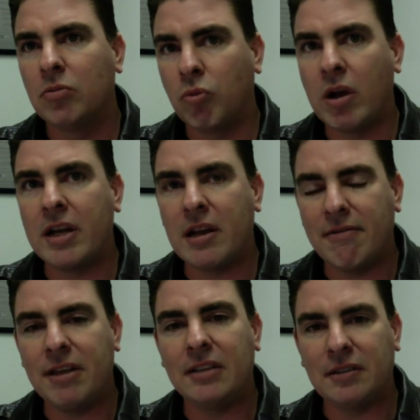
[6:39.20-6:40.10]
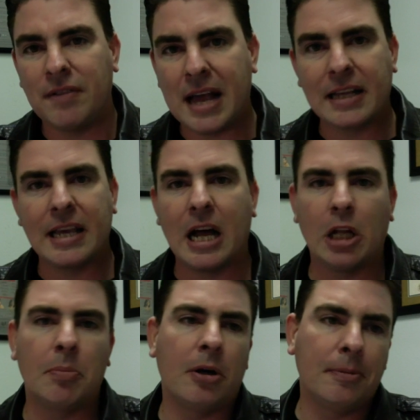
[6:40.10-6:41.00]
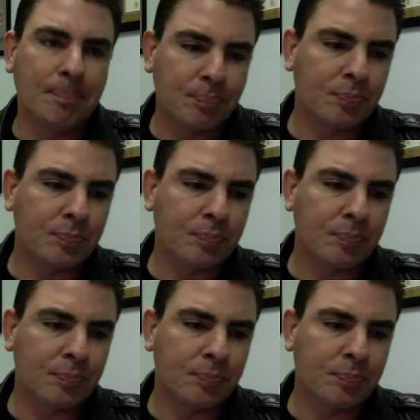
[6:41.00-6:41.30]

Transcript: events of that caliber.